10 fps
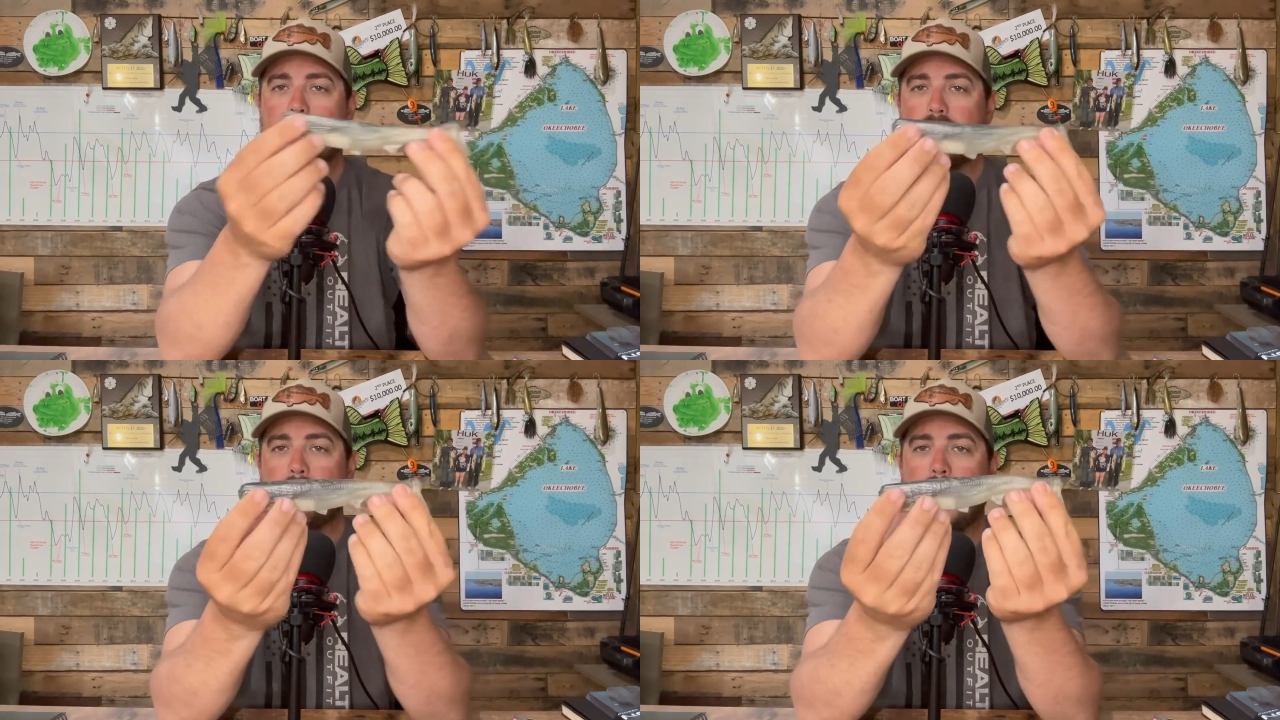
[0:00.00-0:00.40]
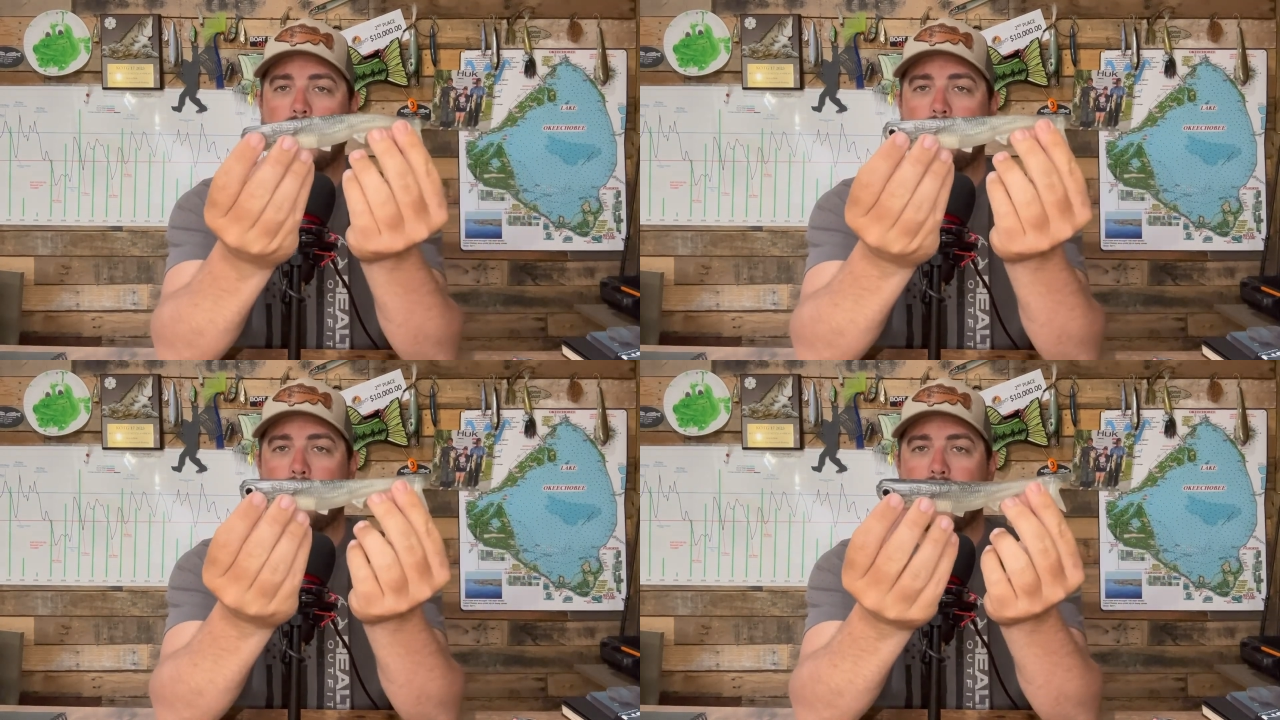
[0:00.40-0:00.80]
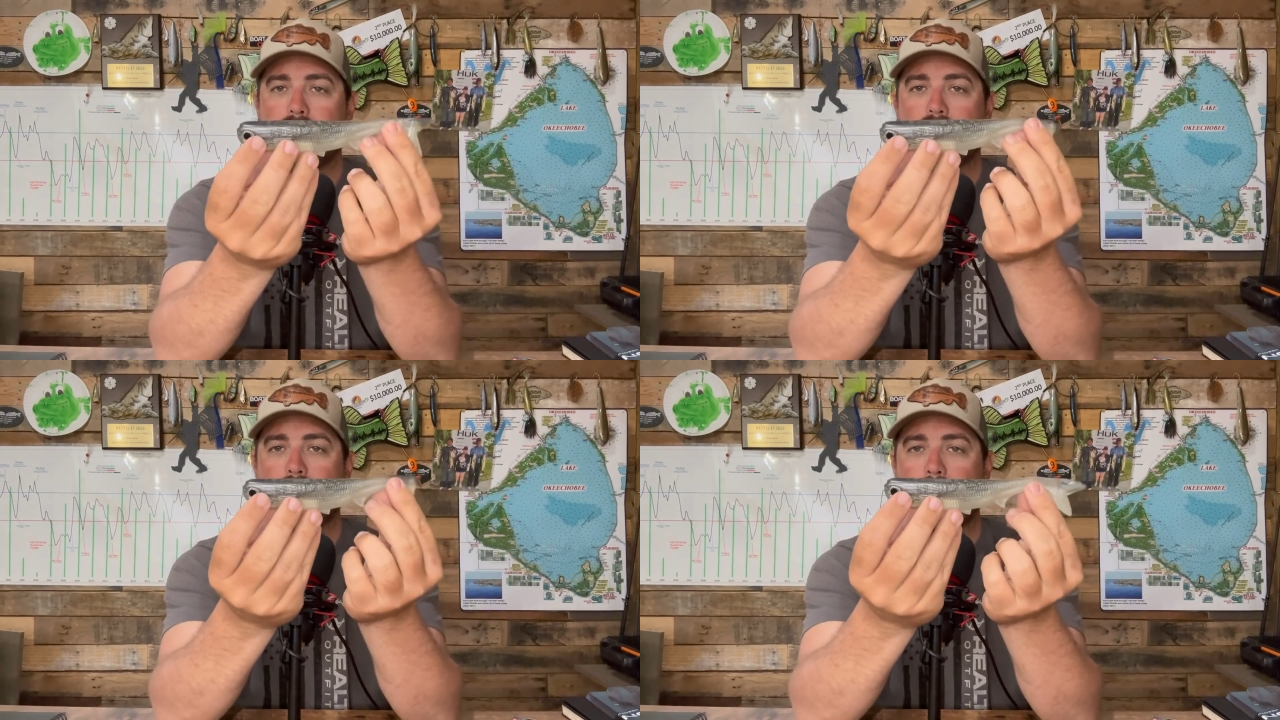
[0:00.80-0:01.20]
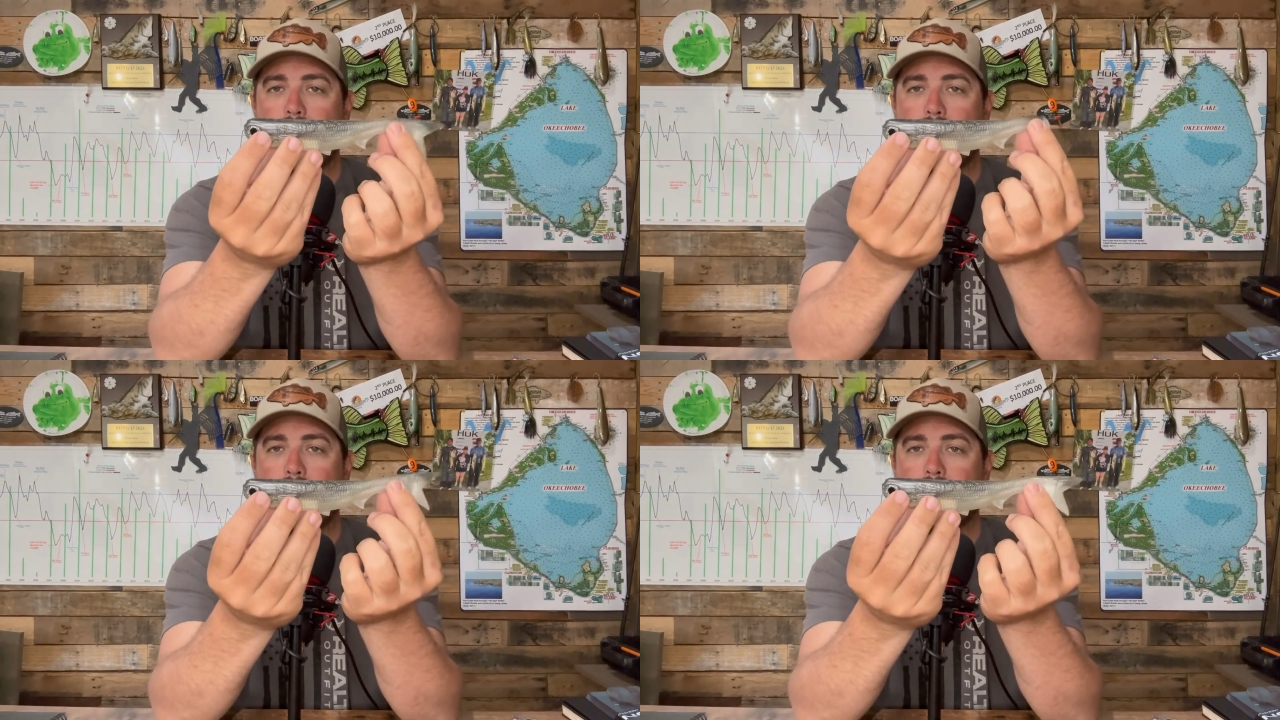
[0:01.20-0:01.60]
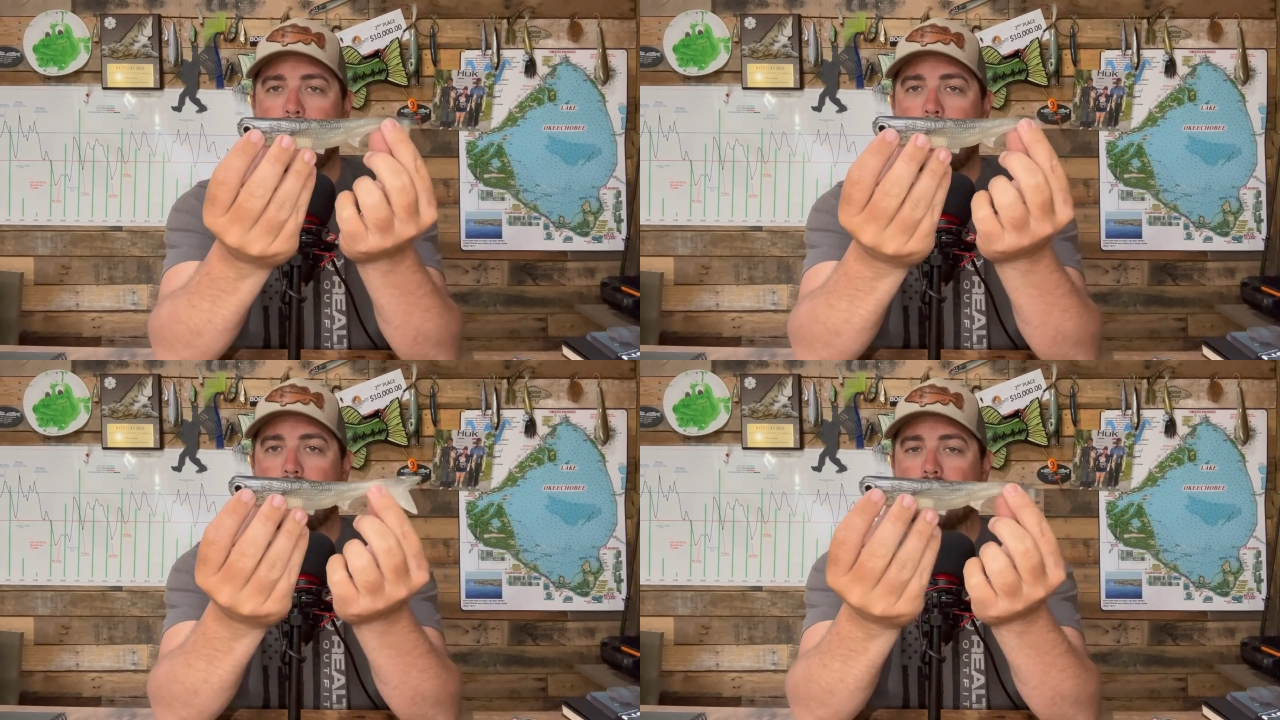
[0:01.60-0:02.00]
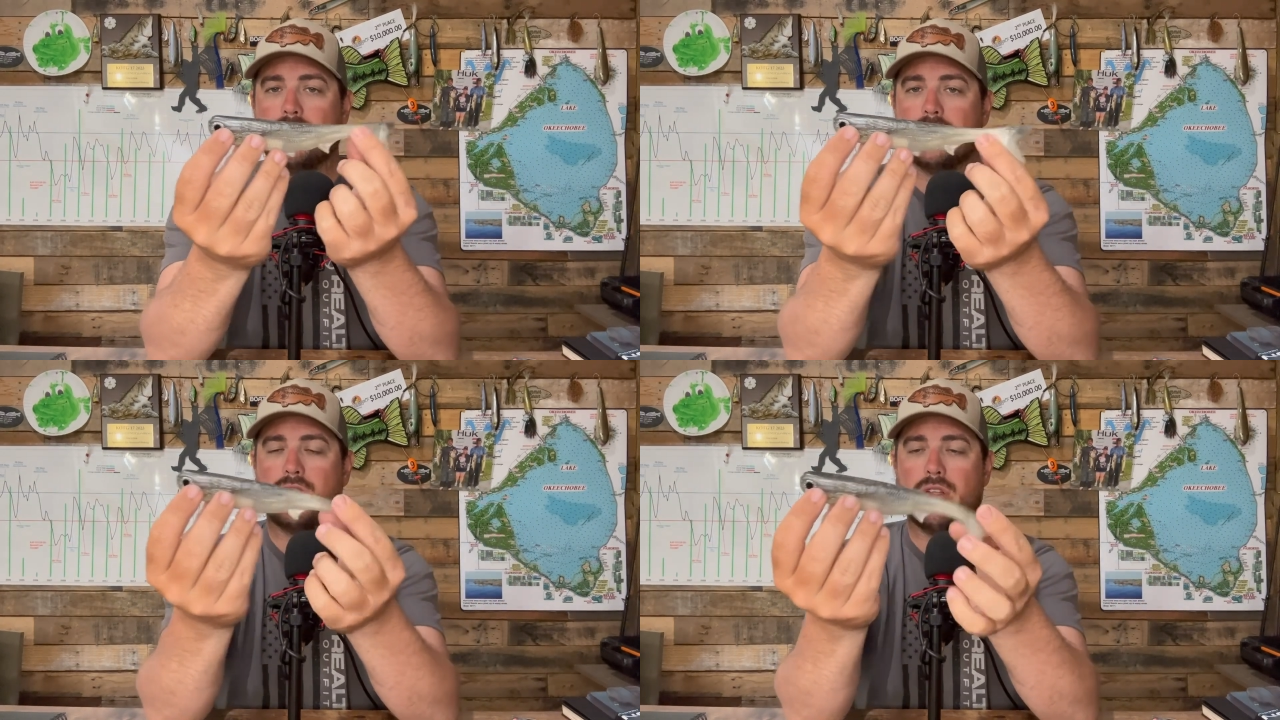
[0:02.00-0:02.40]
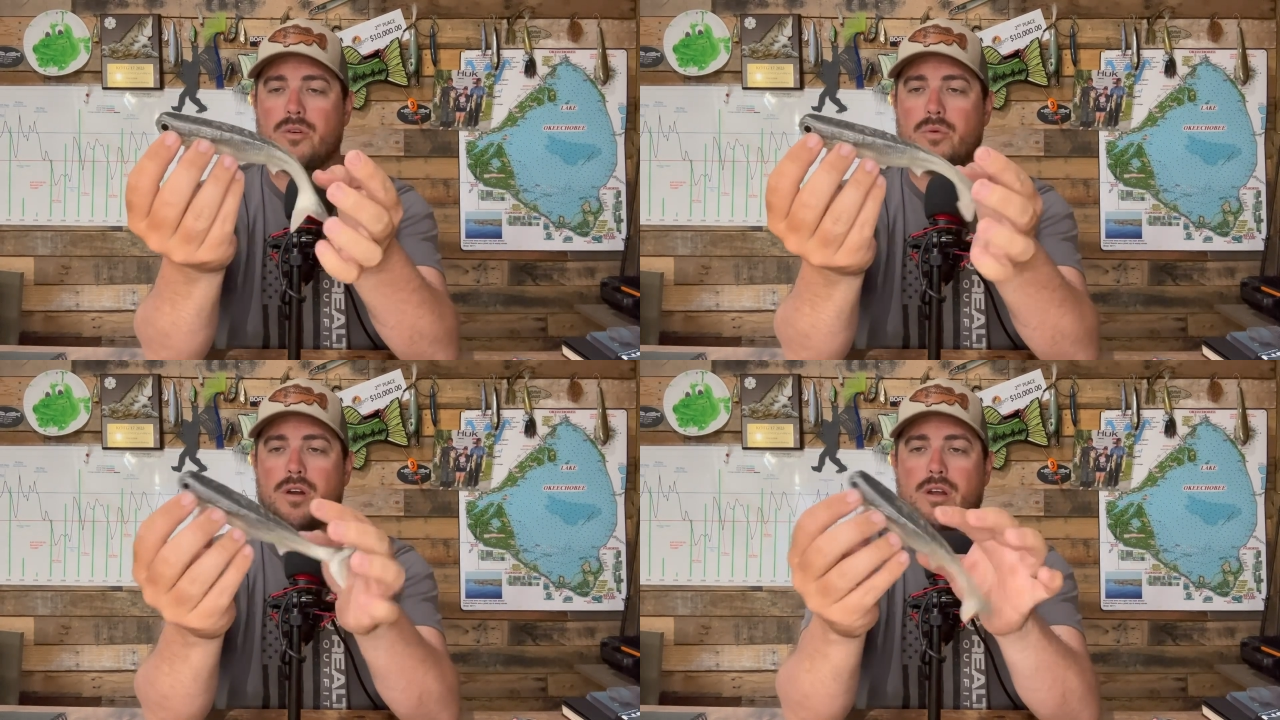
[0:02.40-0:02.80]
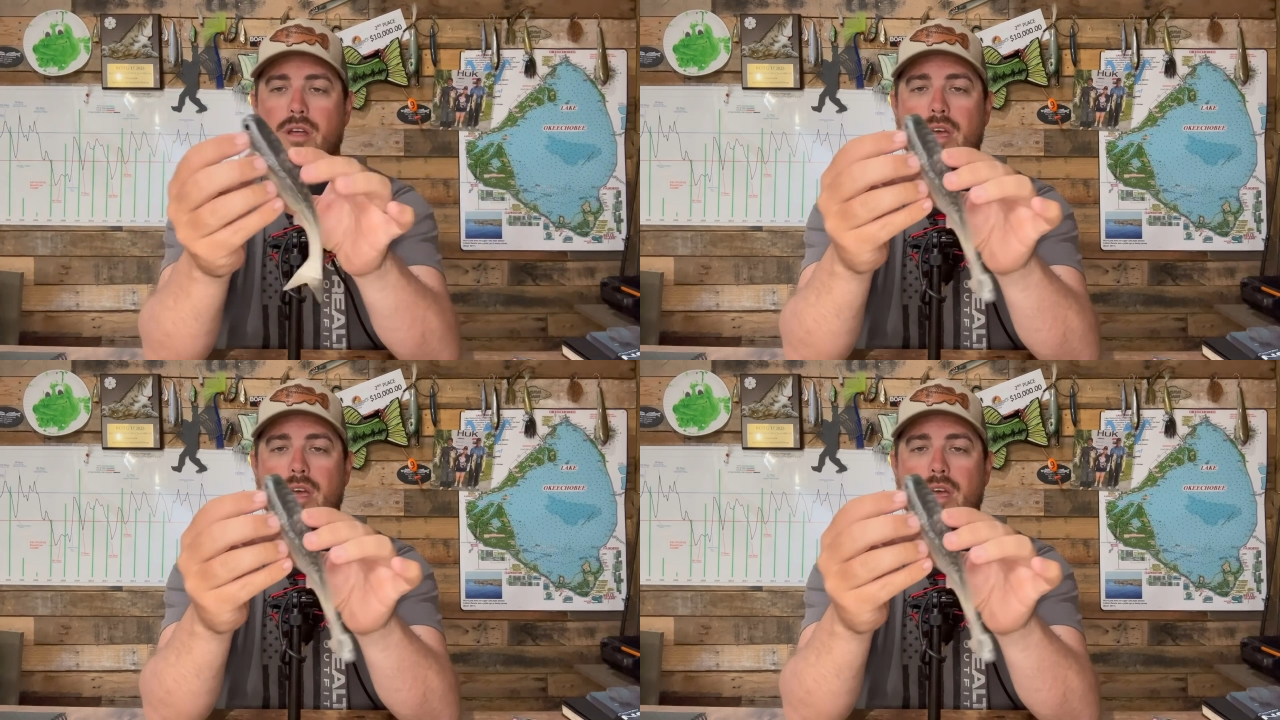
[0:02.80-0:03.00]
the body remains straight and that tail does all the work.